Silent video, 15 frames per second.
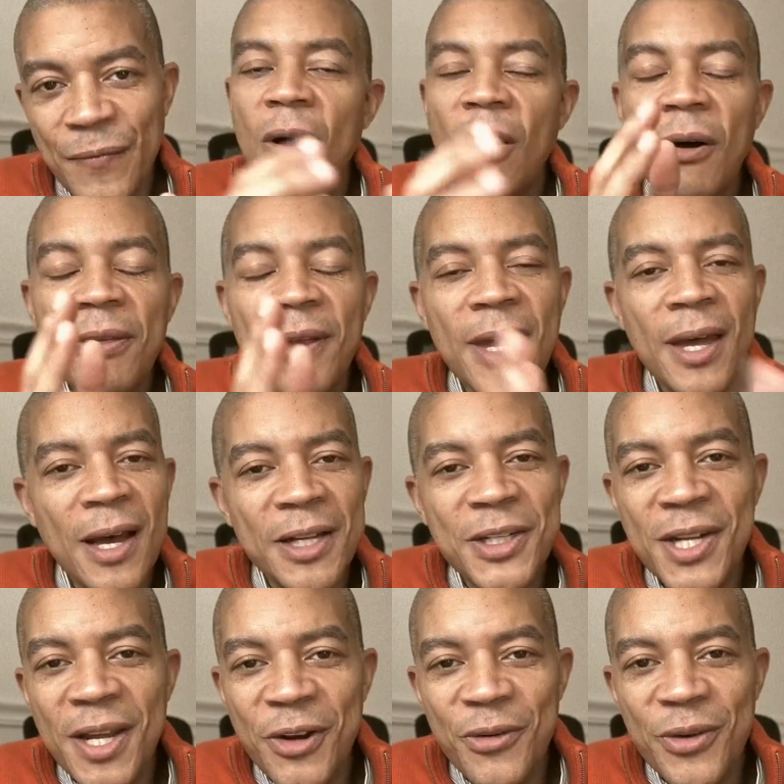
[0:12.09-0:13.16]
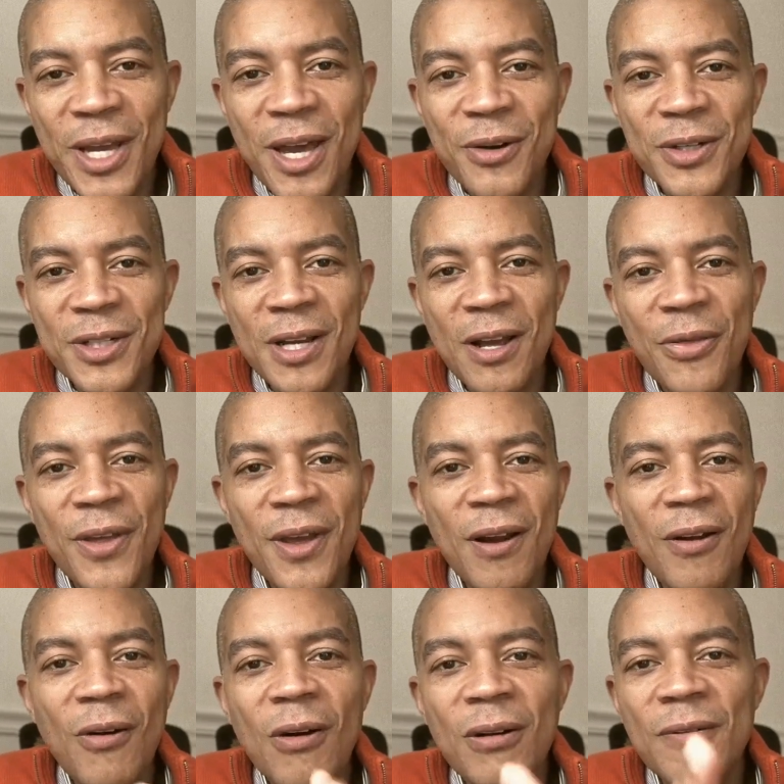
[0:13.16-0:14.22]
All the content creators out
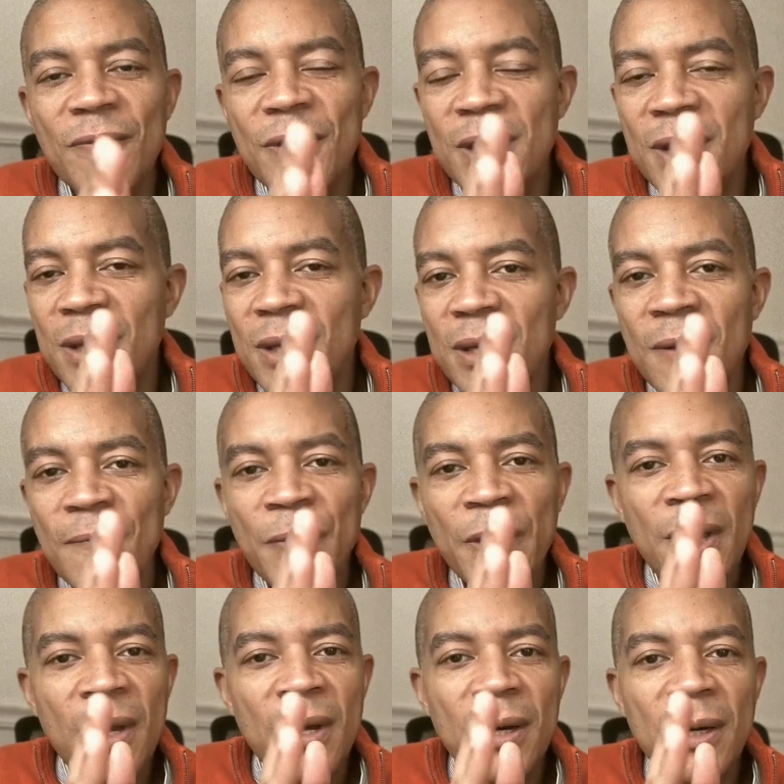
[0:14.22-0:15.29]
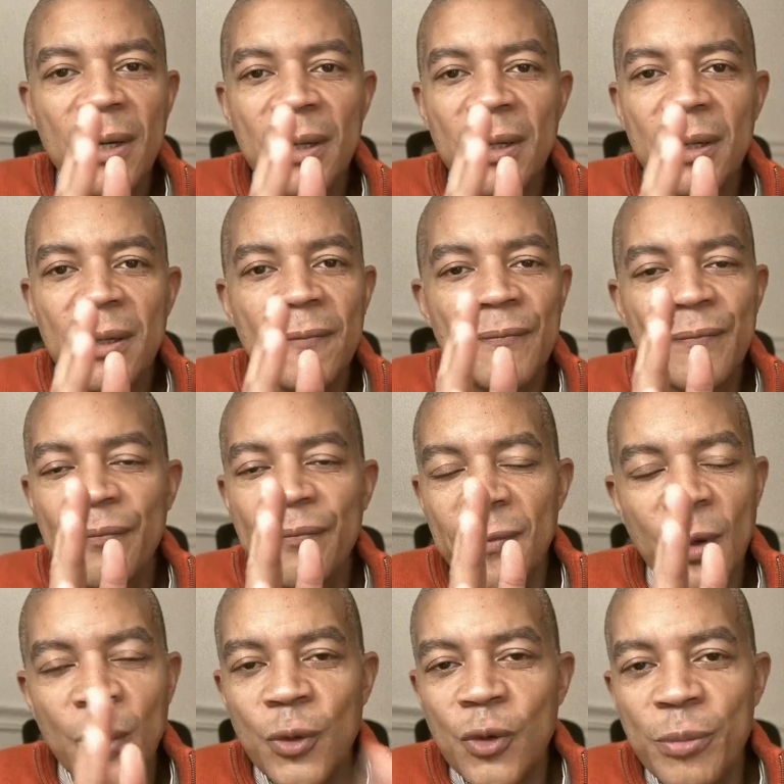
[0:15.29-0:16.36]
there, all of the uh,
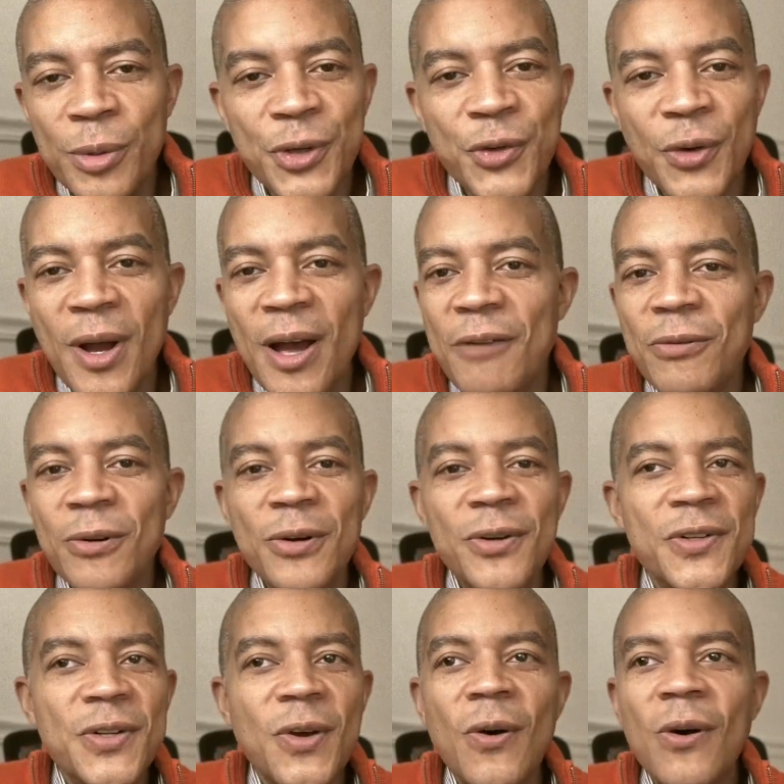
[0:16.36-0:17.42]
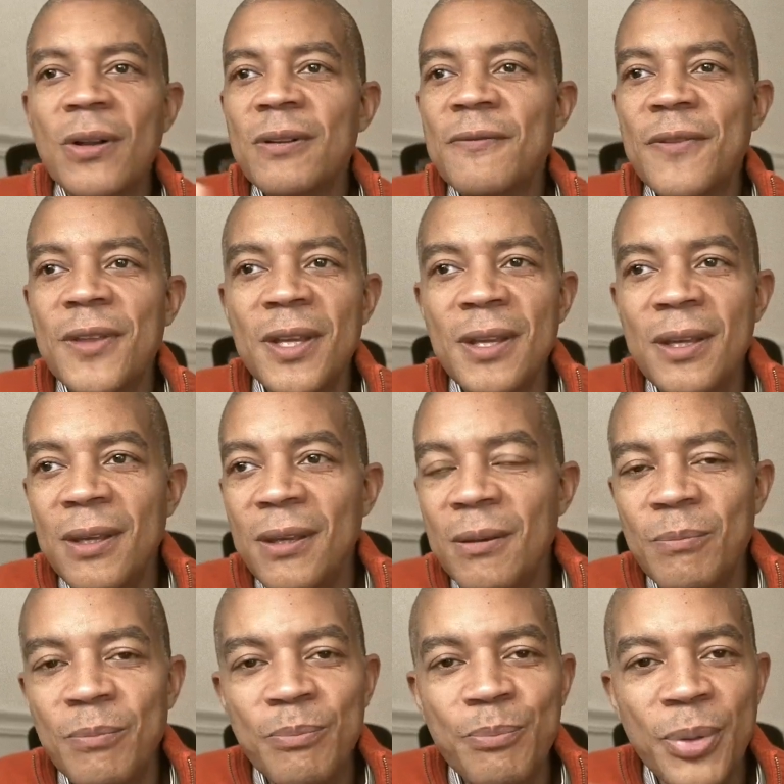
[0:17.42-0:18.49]
Uber drivers, all of
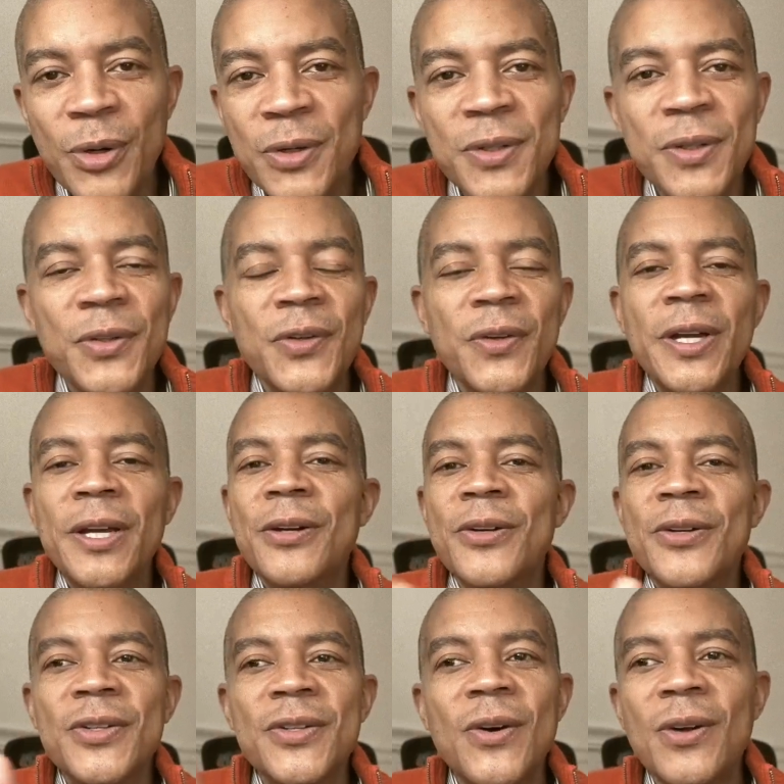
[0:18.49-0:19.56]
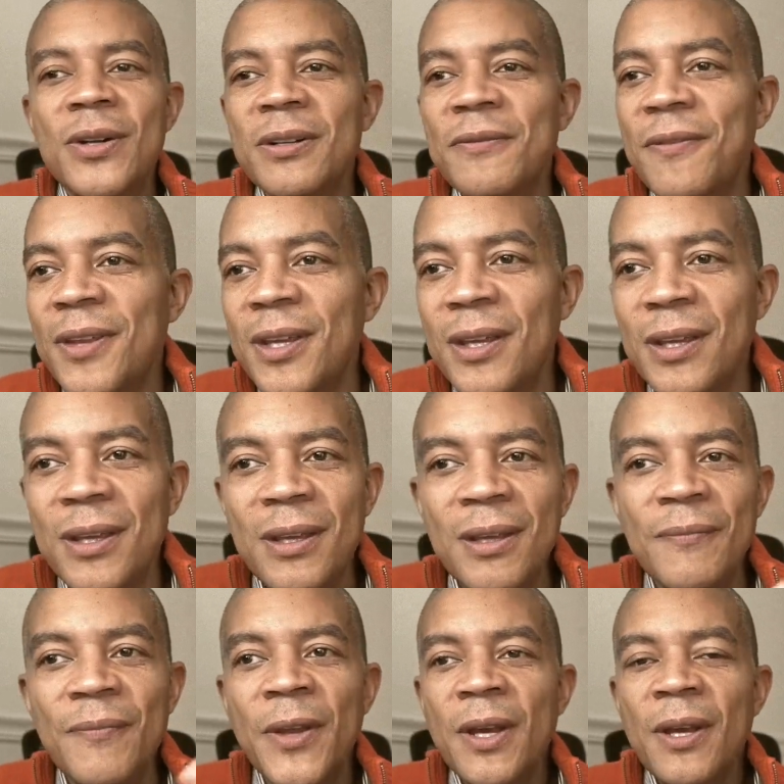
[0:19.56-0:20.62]
the personal trainers, all of
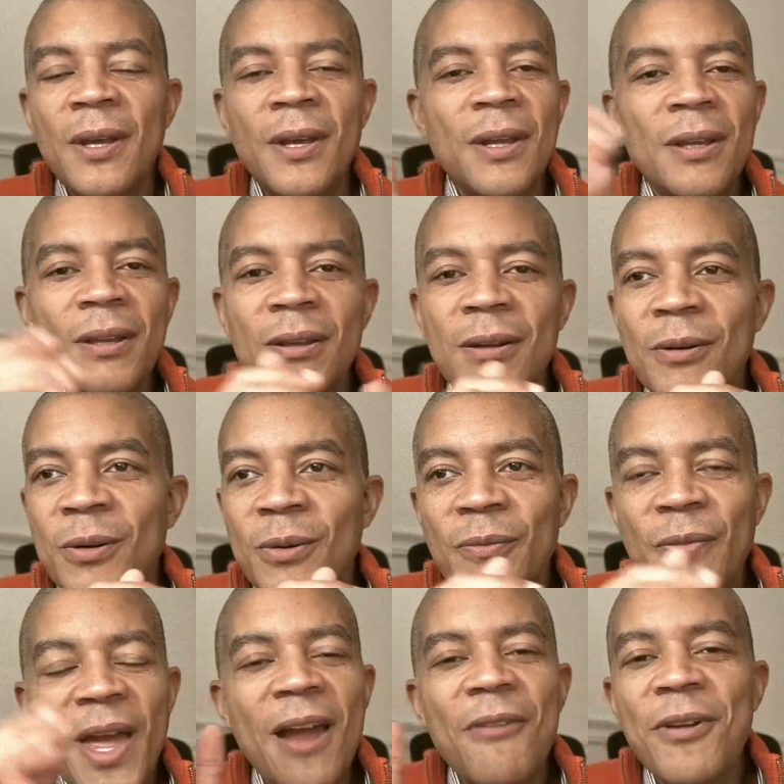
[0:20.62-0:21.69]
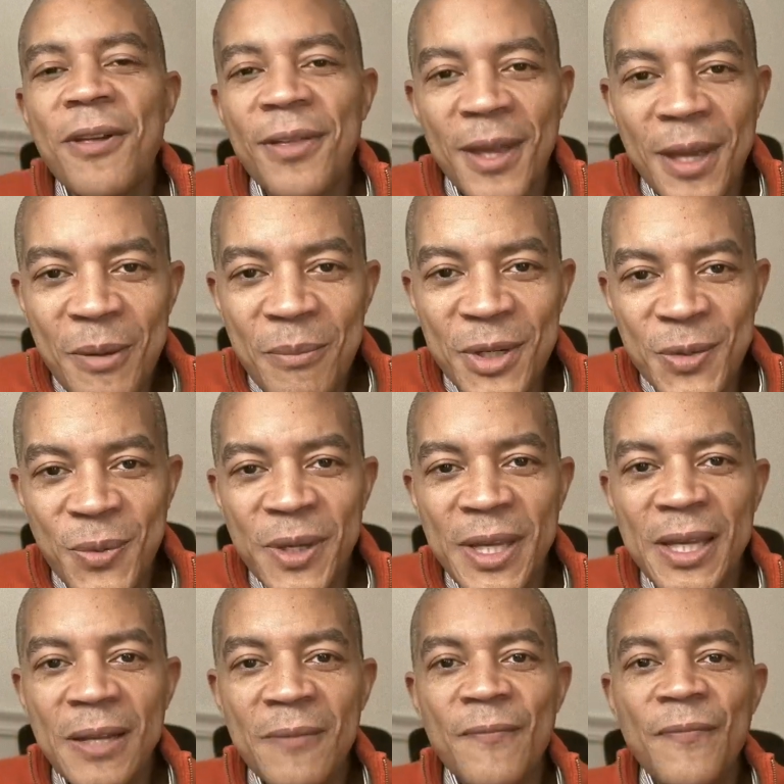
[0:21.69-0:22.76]
the, you know, everything in
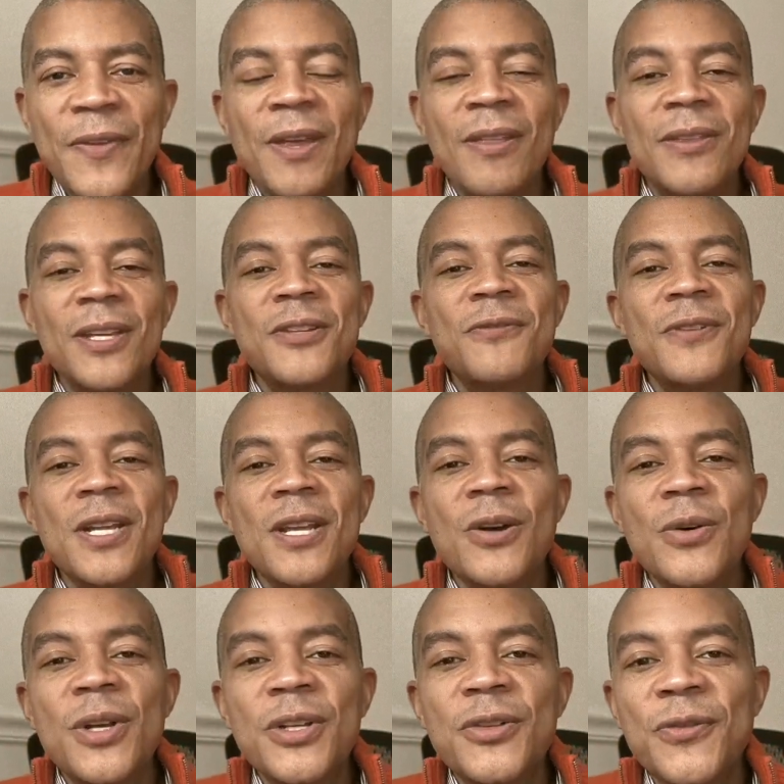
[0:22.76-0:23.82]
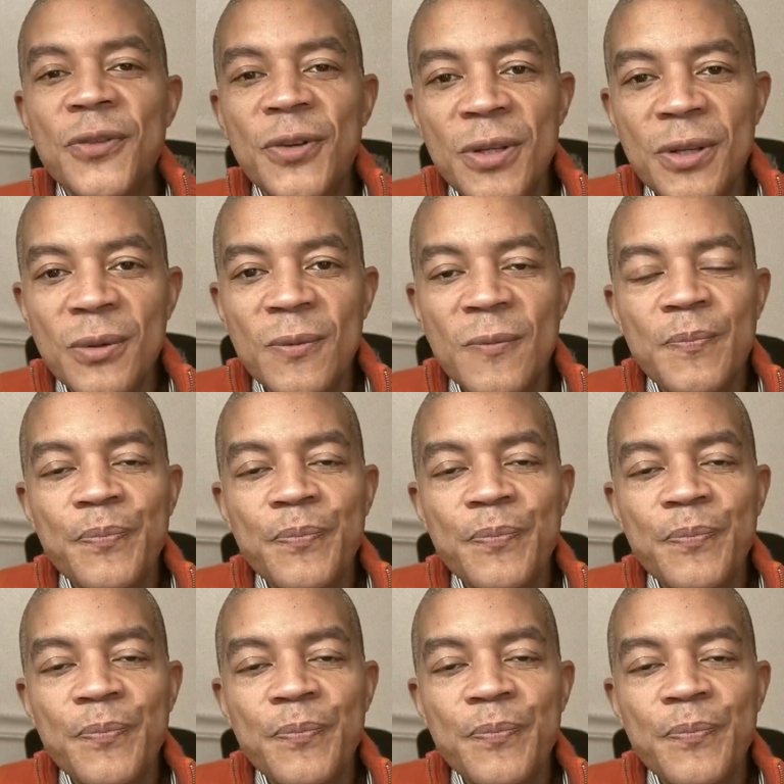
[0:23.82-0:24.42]
between. This video is for you.